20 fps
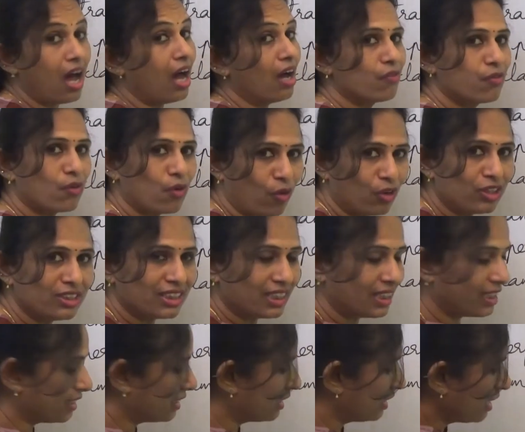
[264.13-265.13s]
Of course,
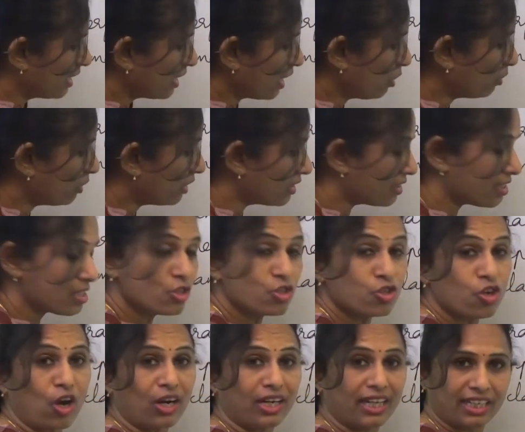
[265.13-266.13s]
yes. Now, this is
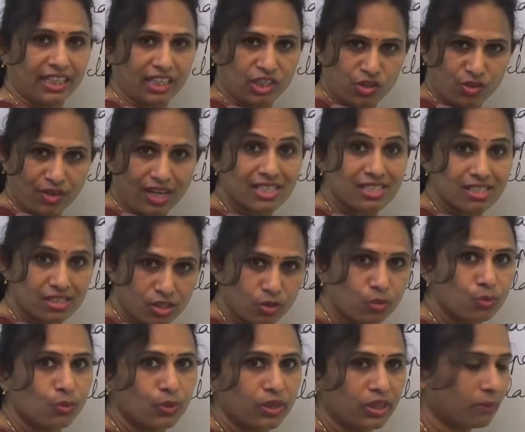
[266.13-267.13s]
not an
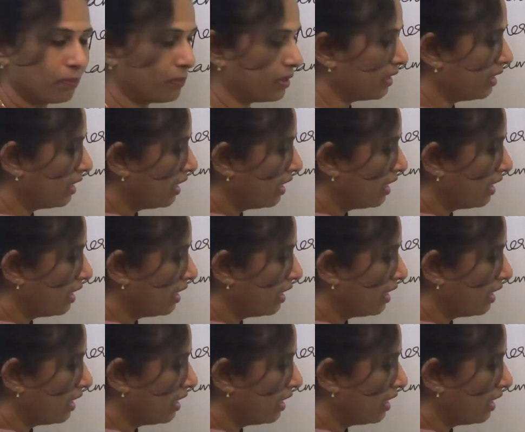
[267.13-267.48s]
intransitive verb.